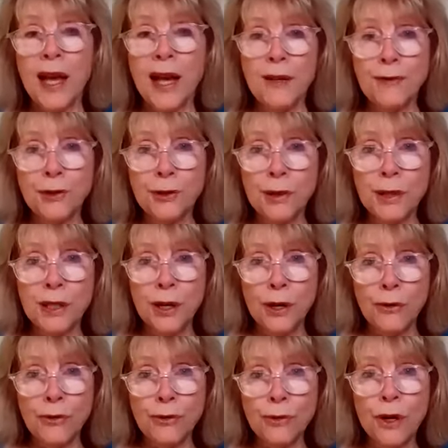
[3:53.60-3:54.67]
After it
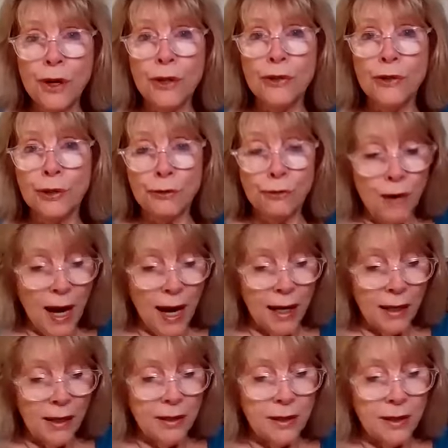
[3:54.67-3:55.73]
goes
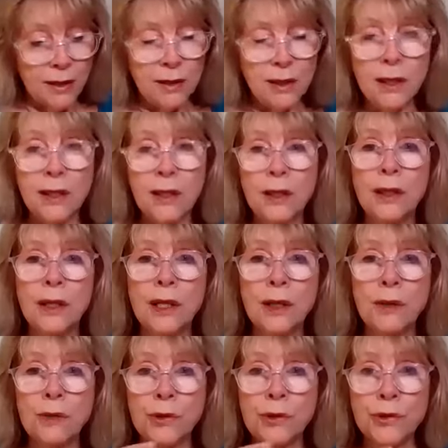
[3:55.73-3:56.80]
direct,
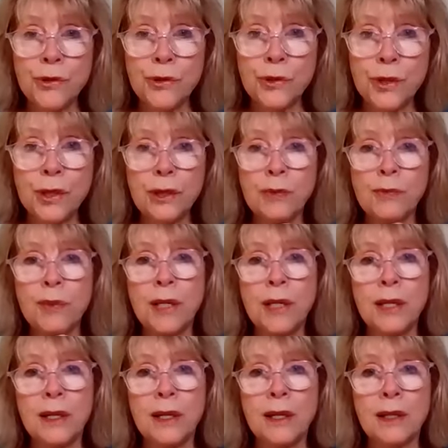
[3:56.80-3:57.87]
it will still
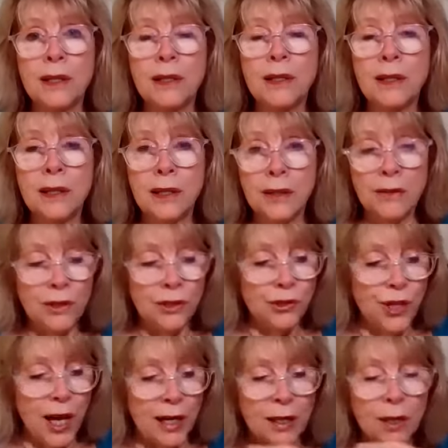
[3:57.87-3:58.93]
be in the
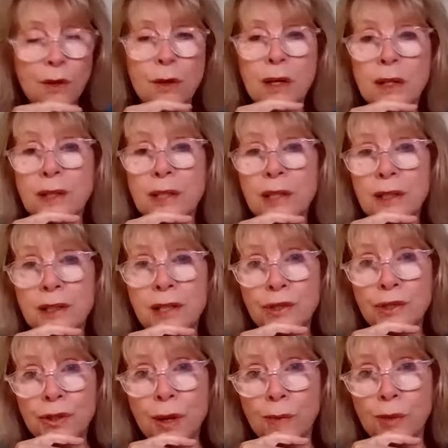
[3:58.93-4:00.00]
shadow until
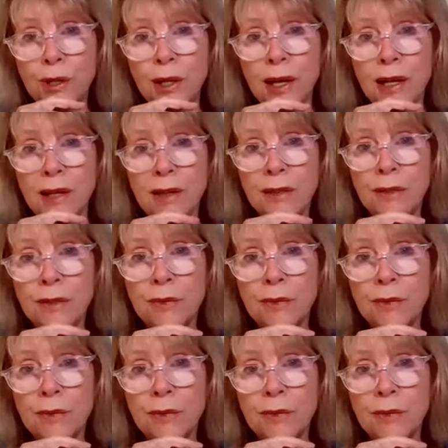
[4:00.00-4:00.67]
December 8th.